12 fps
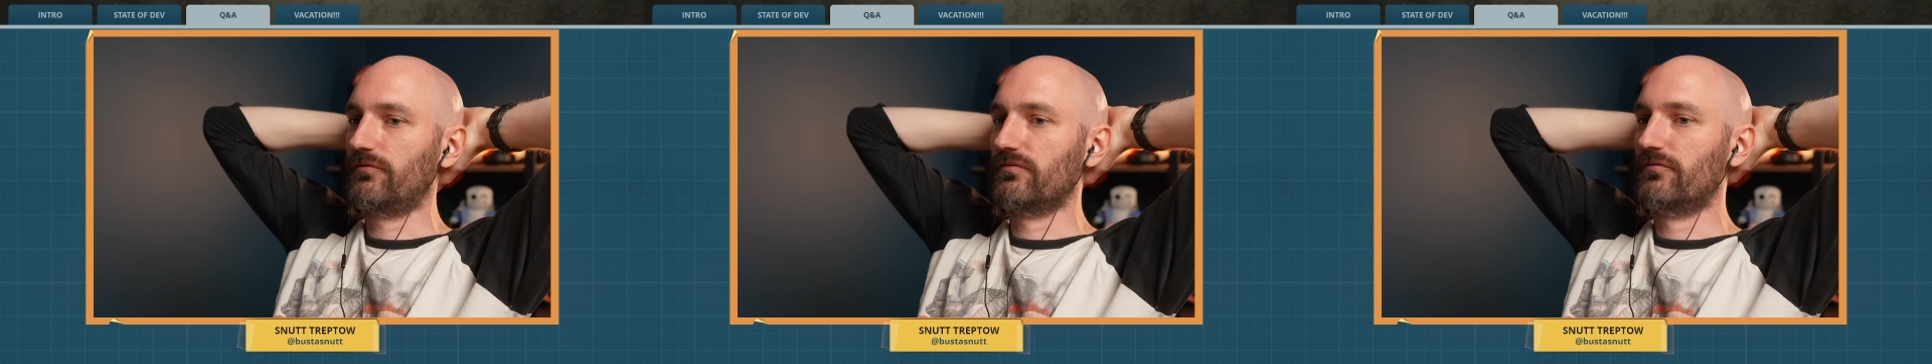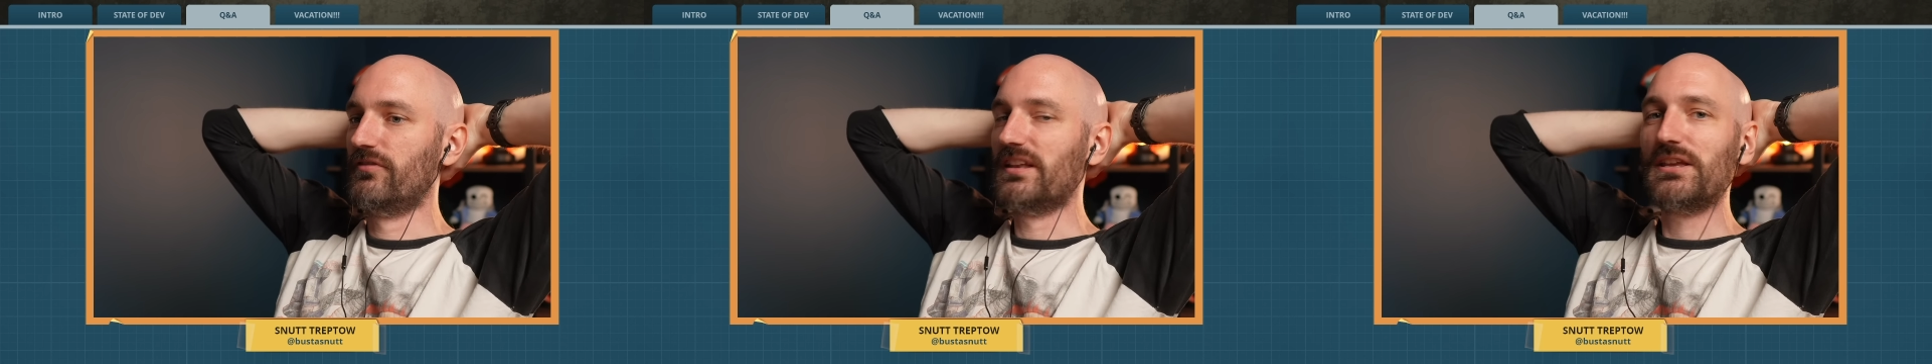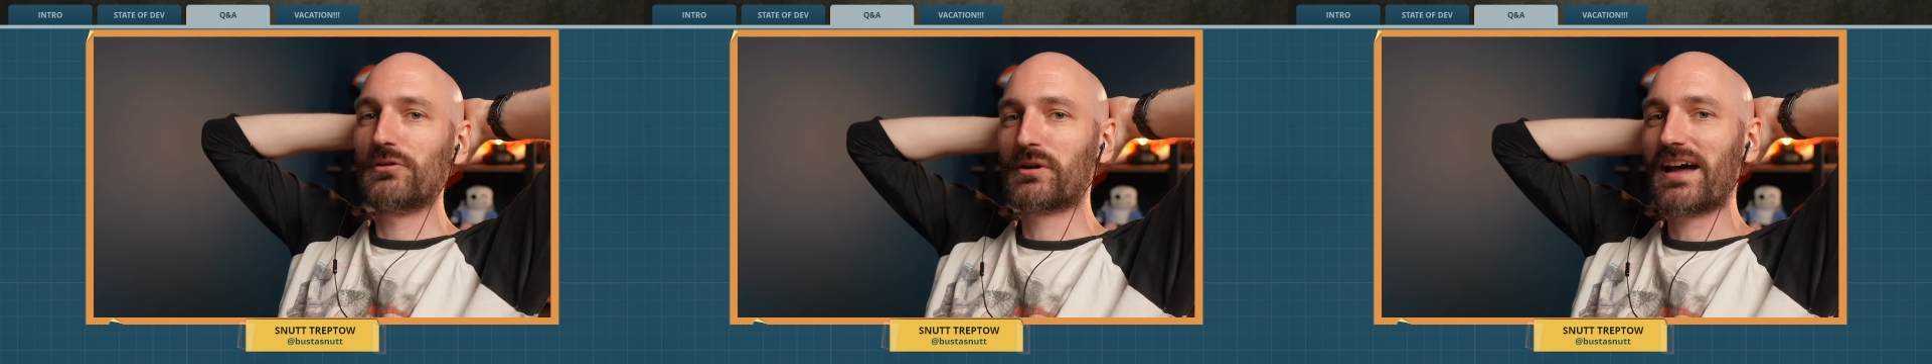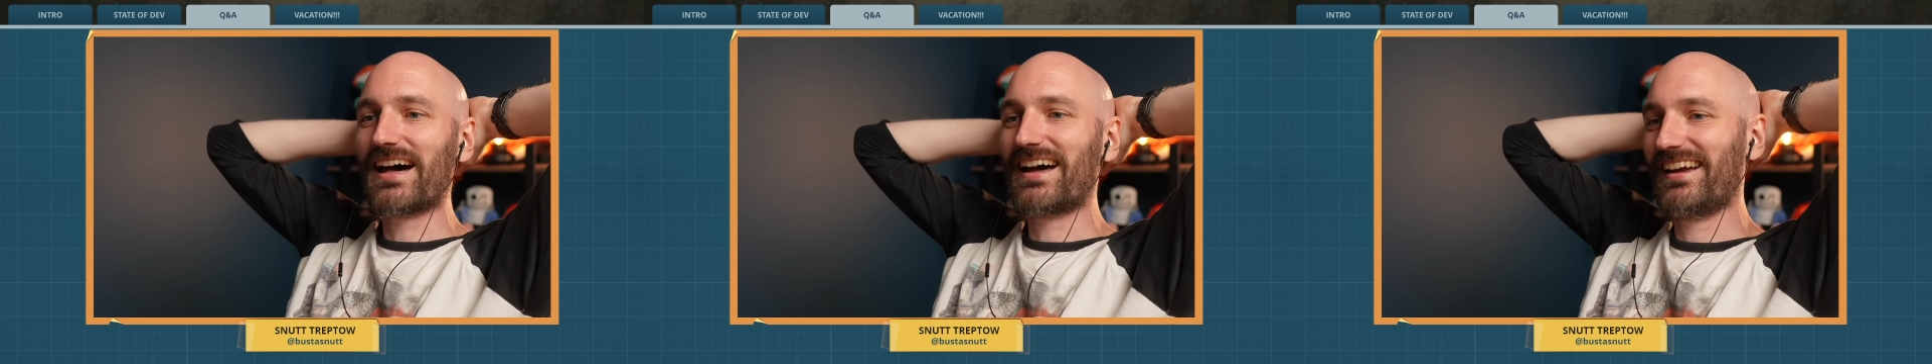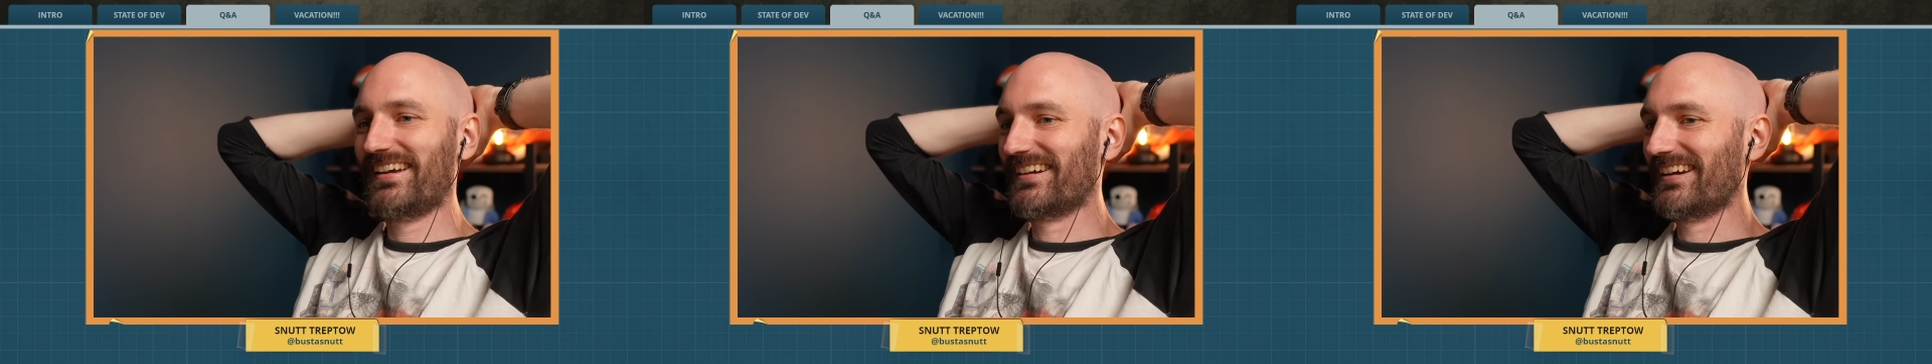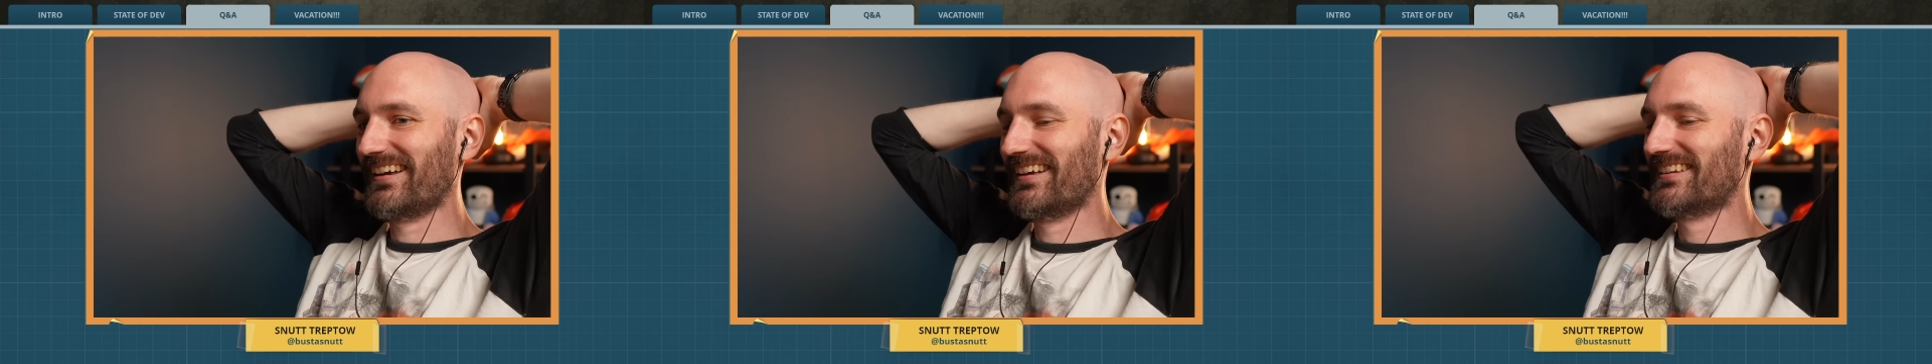video guy,
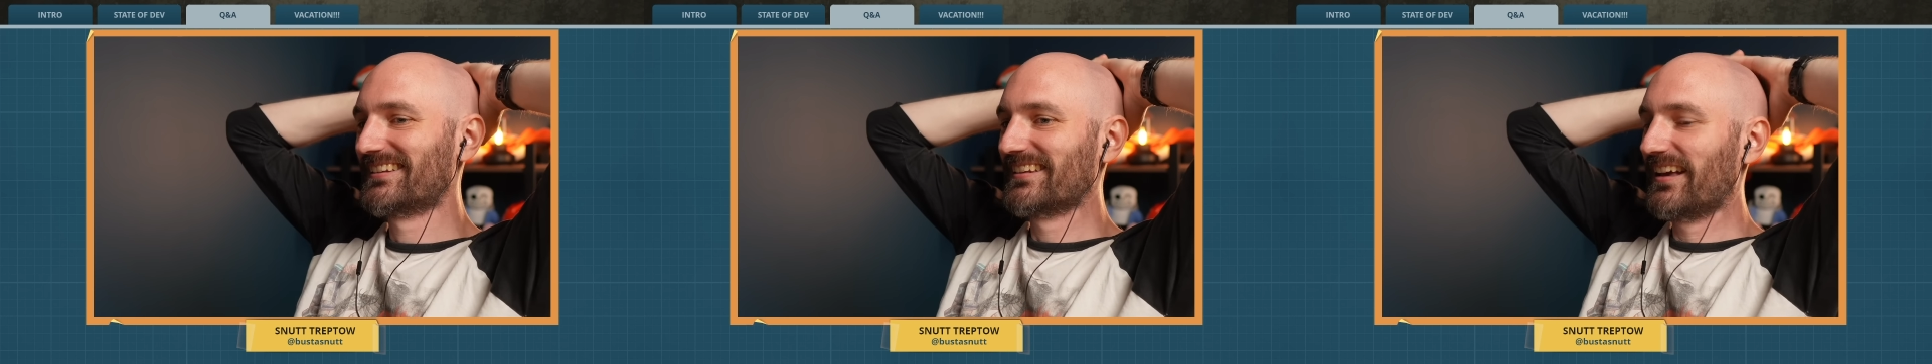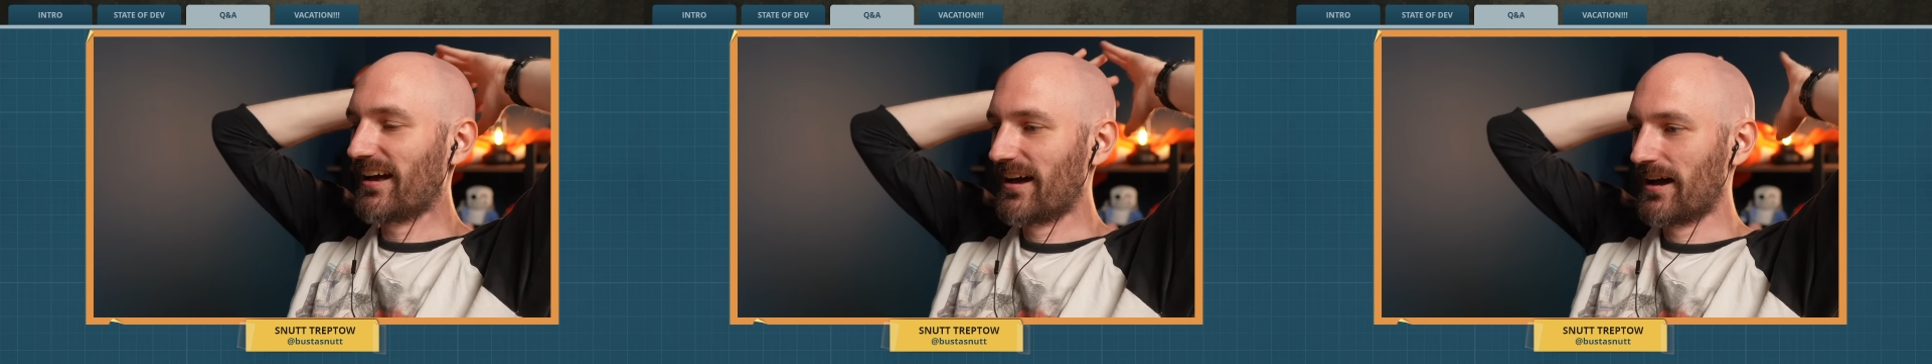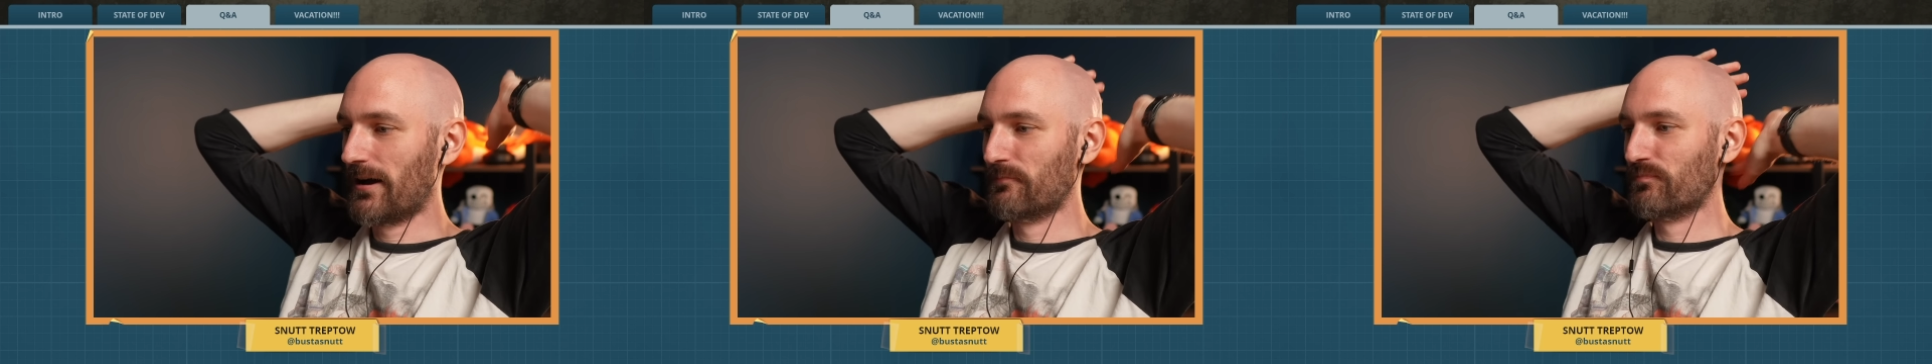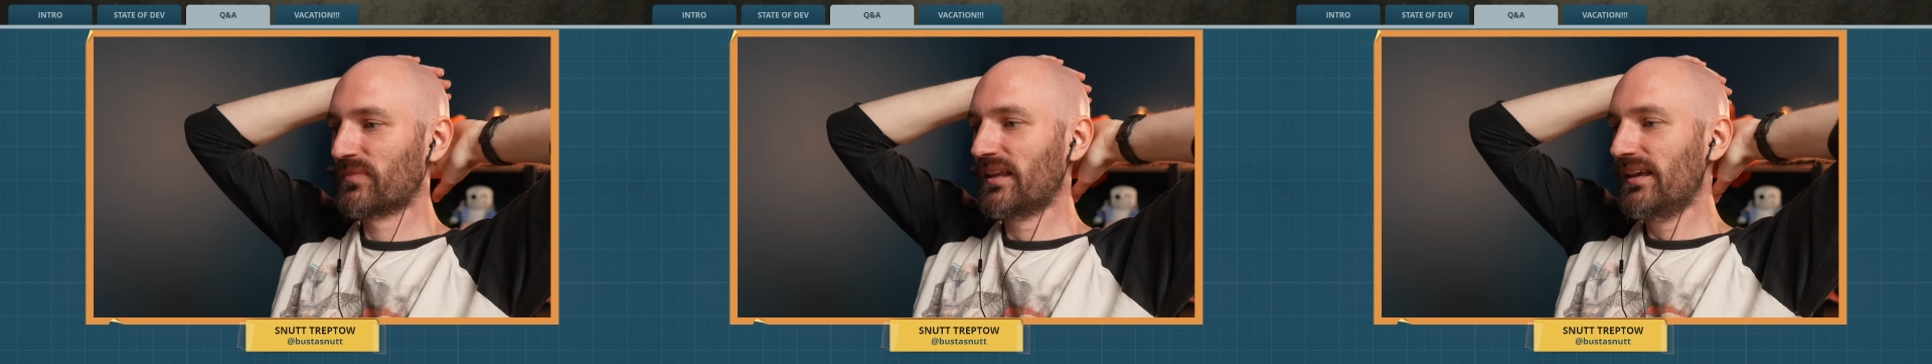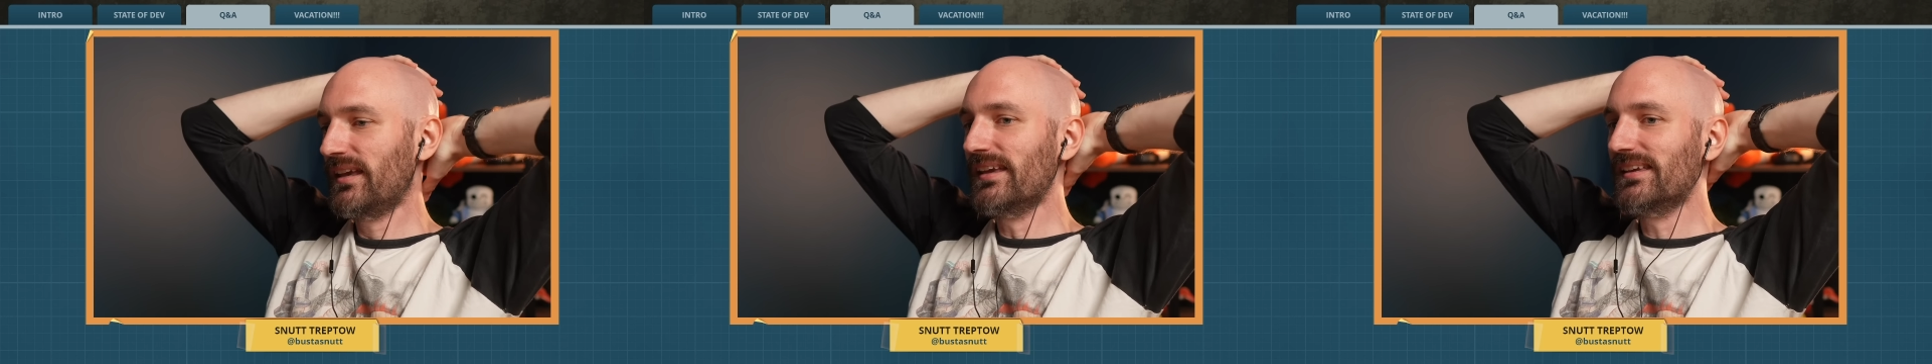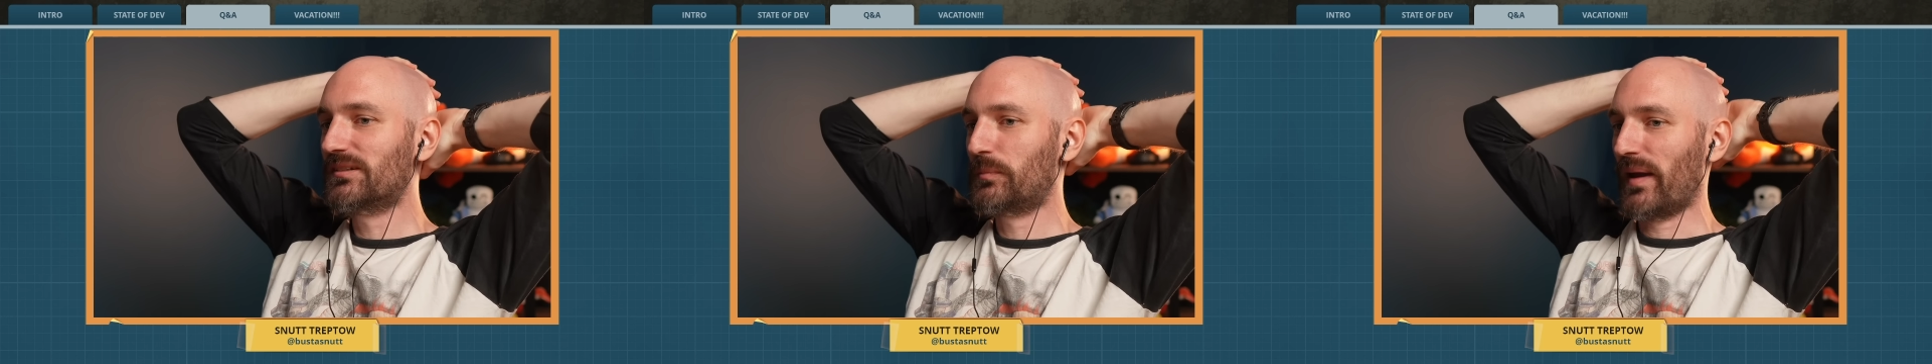I guess.
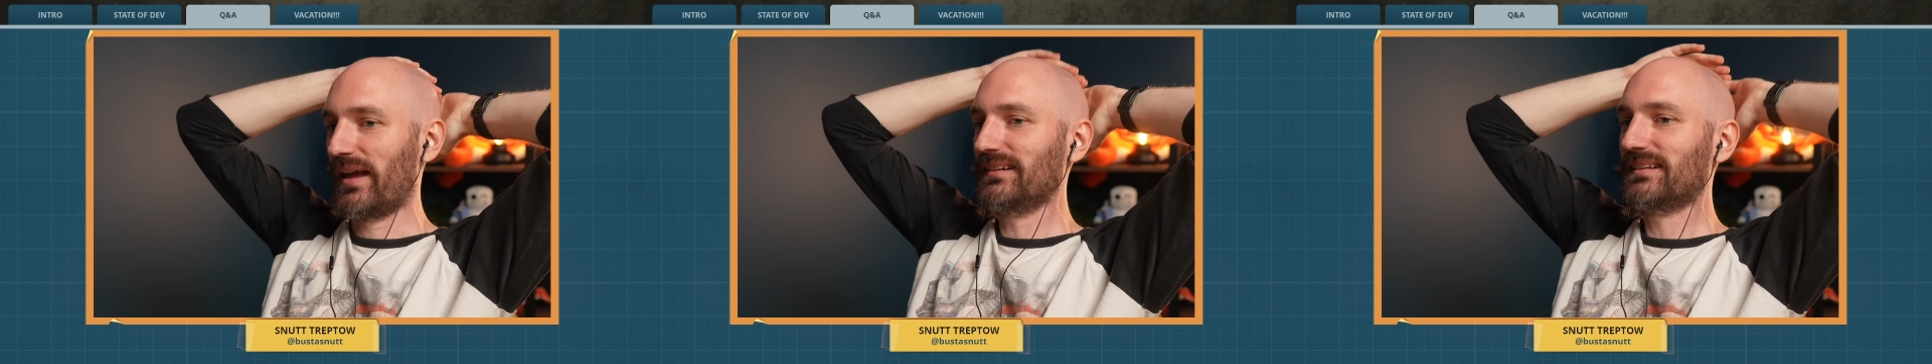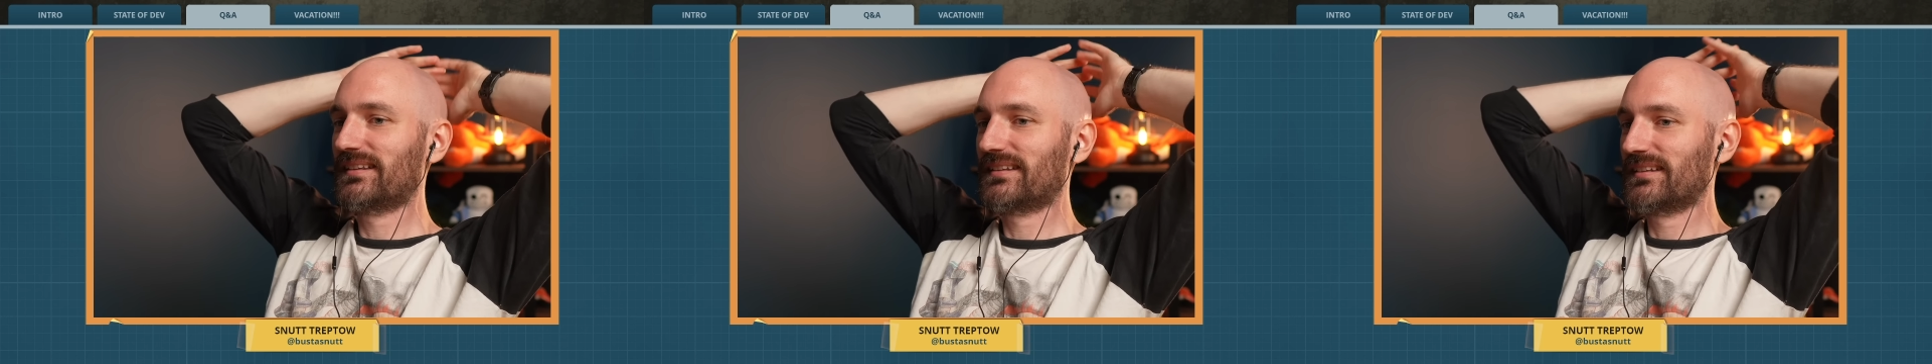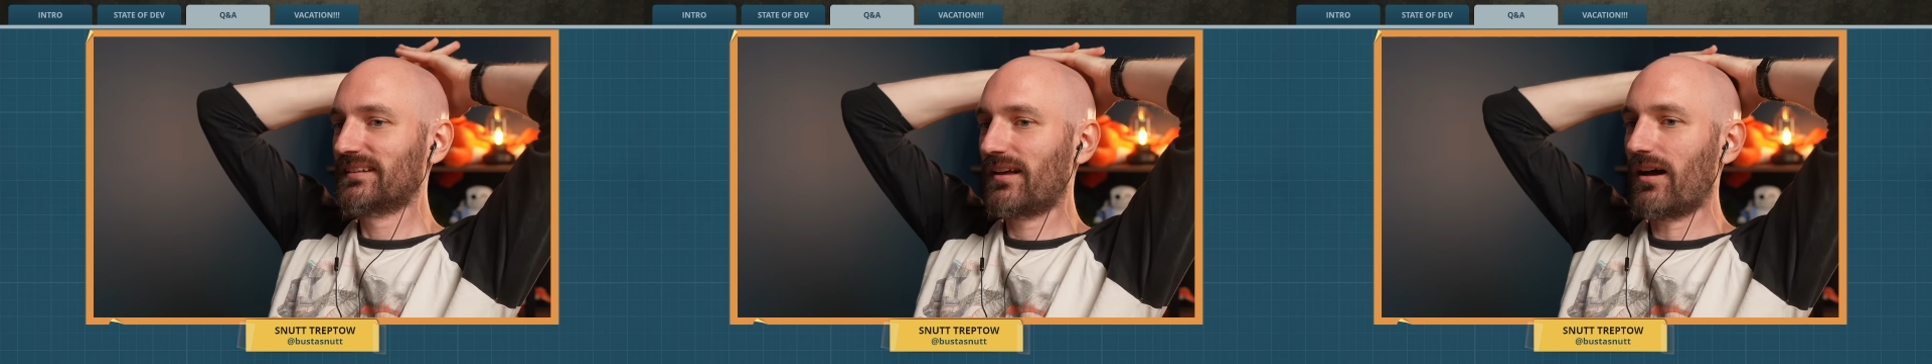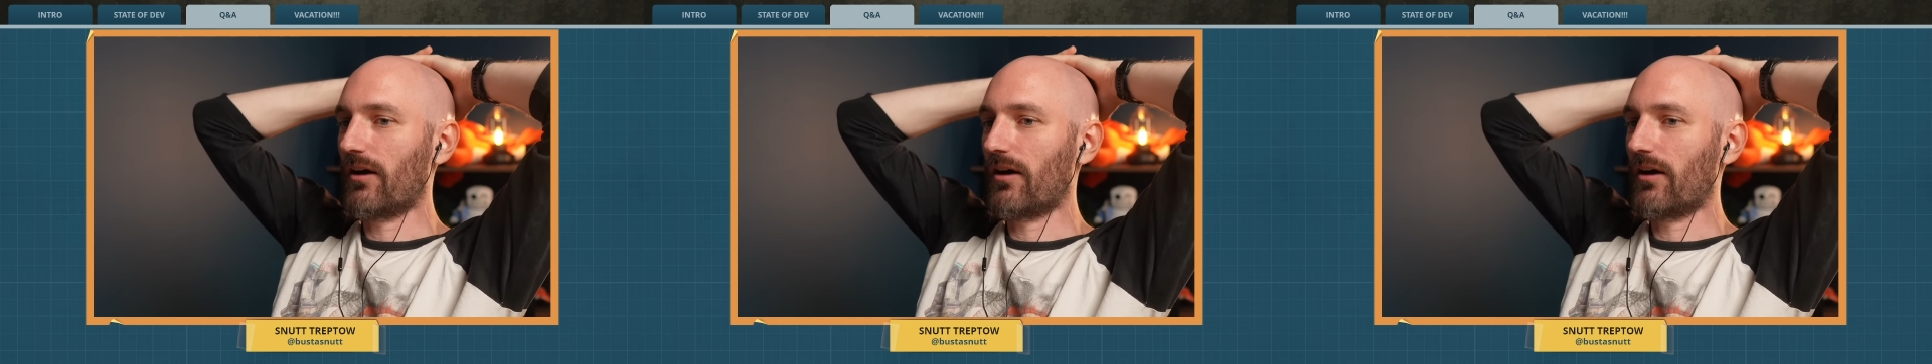He spent